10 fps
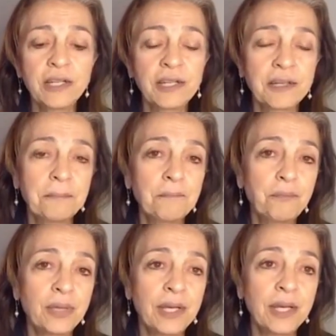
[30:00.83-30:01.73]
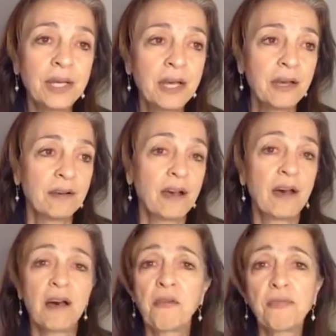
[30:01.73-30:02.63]
it can be
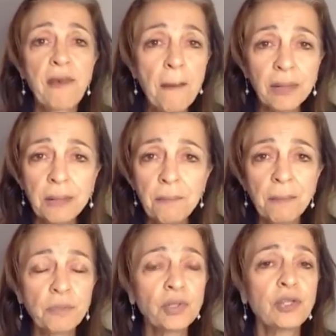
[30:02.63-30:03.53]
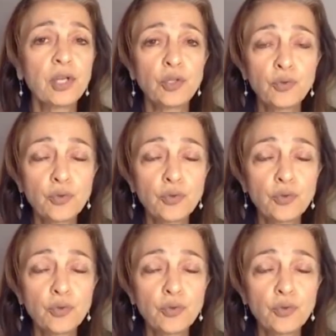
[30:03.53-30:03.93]
a family member that you